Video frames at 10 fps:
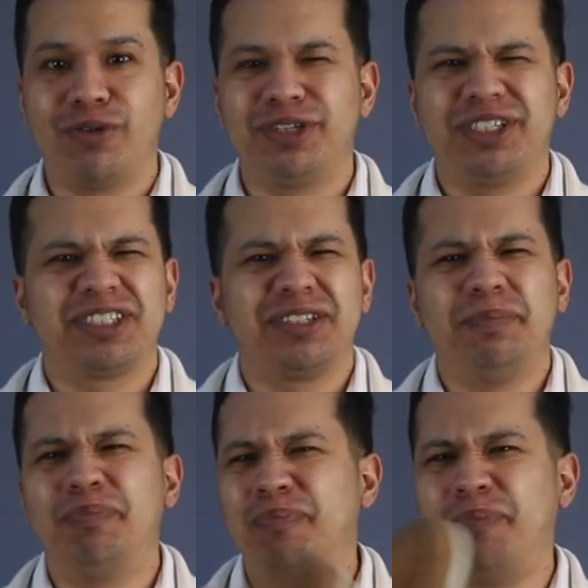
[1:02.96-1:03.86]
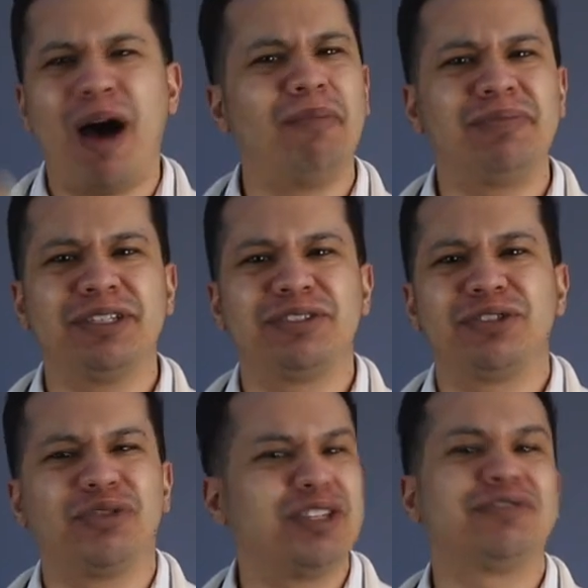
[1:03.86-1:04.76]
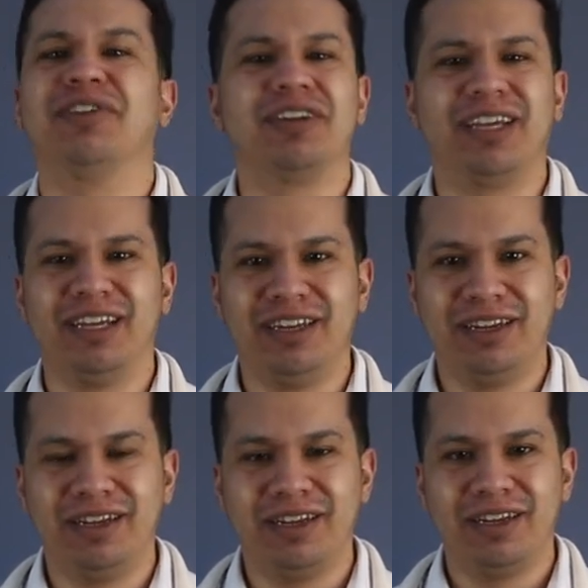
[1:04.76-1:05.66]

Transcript: or just some pompous trust fund kid.